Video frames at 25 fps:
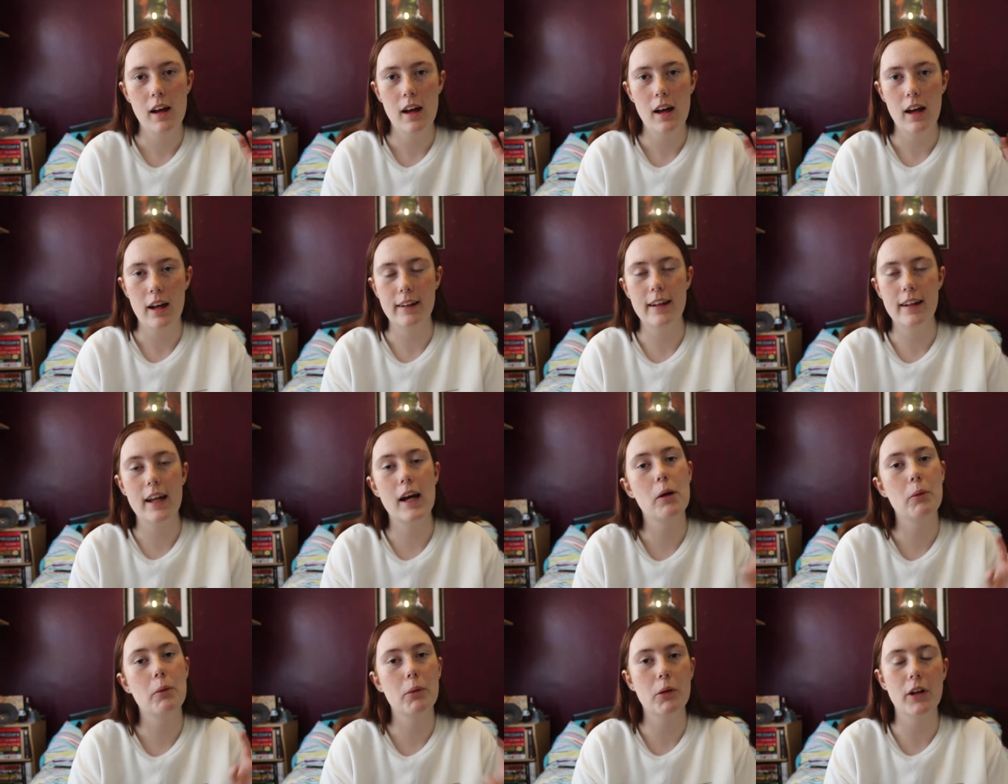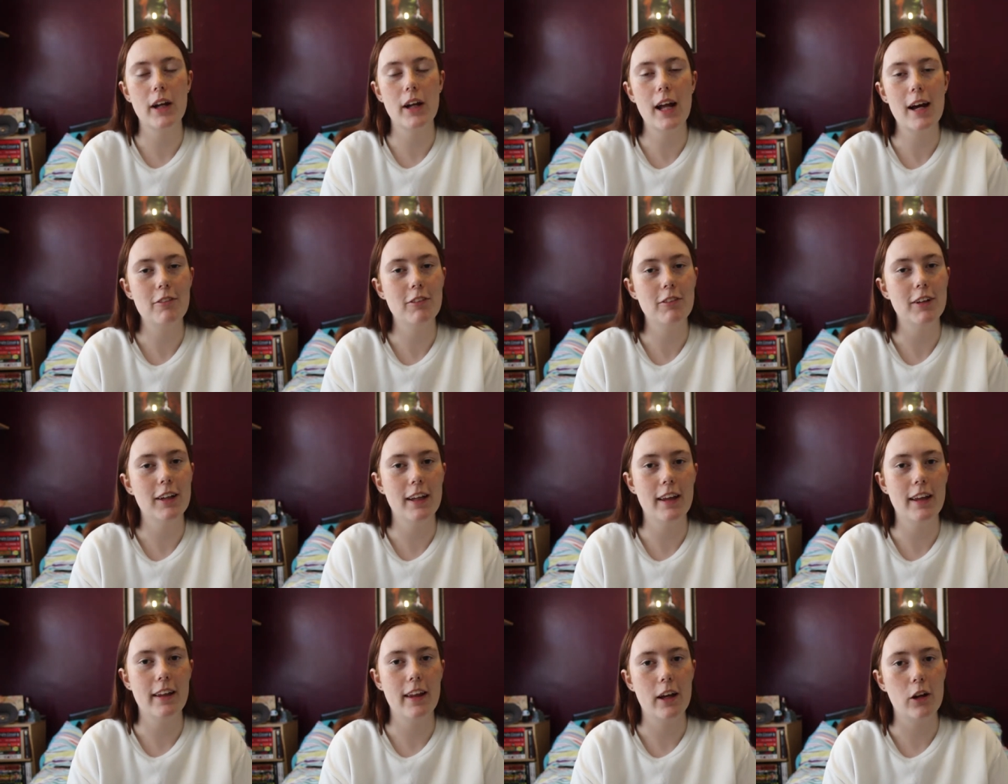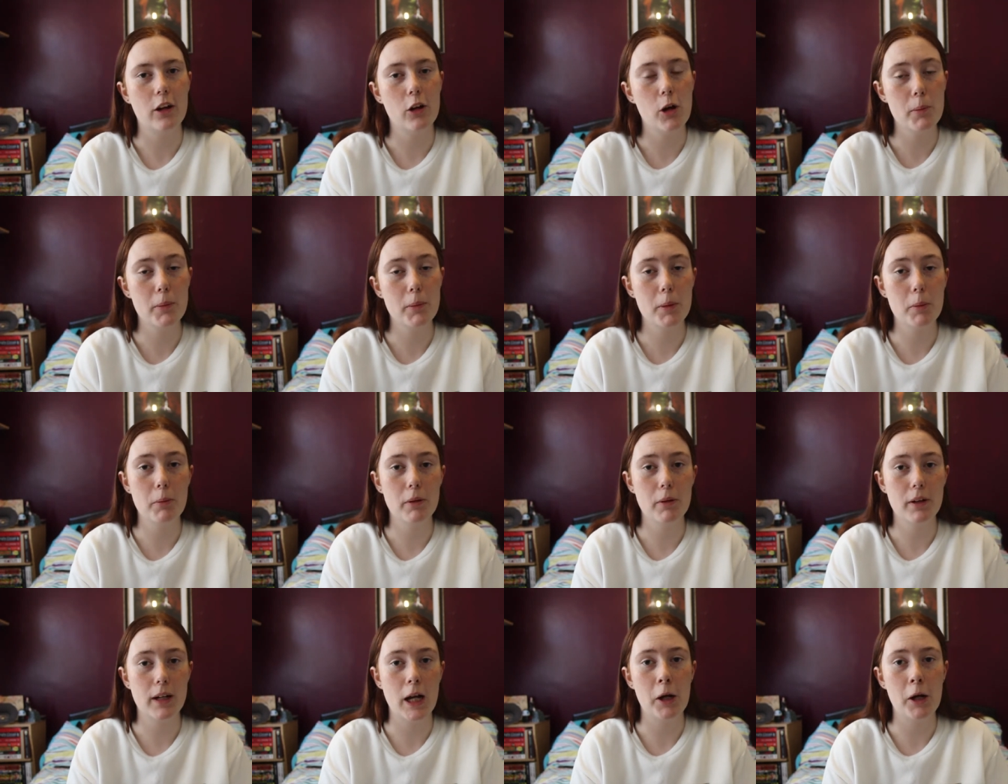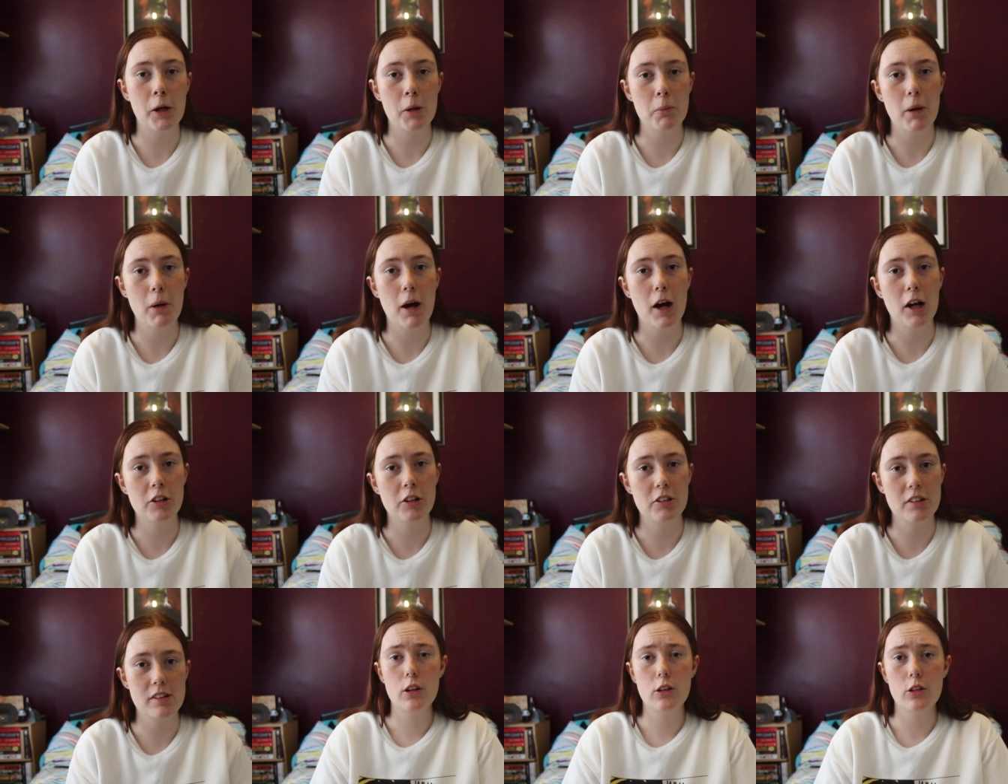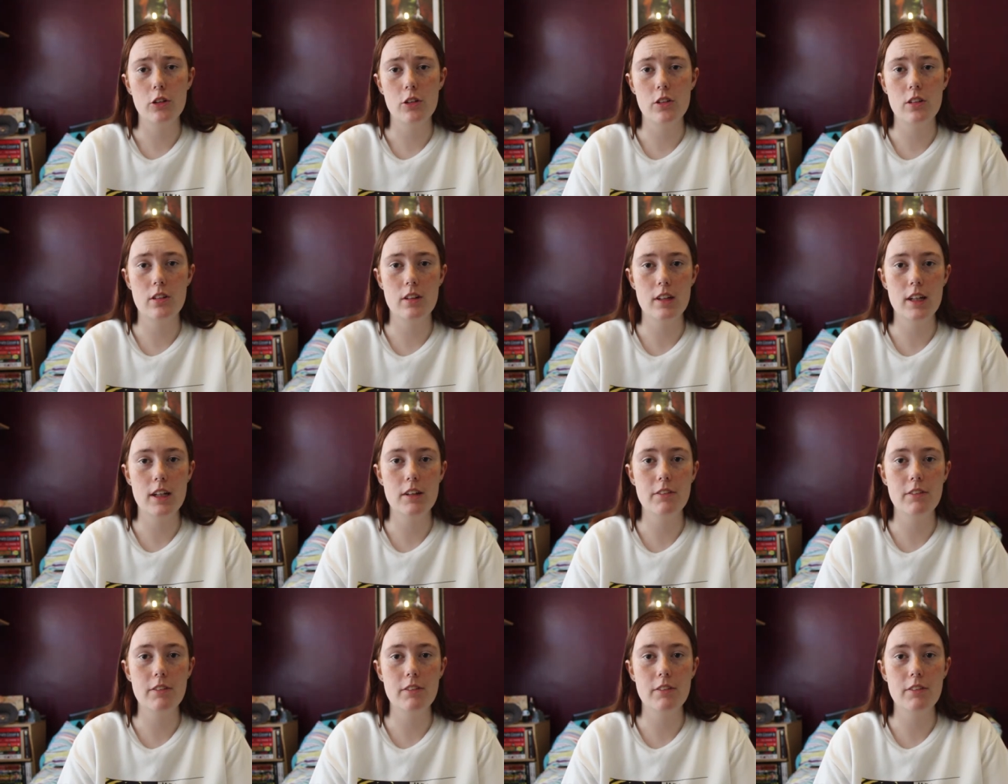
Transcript: and now we're going to have a look at their comic book counterpart just to see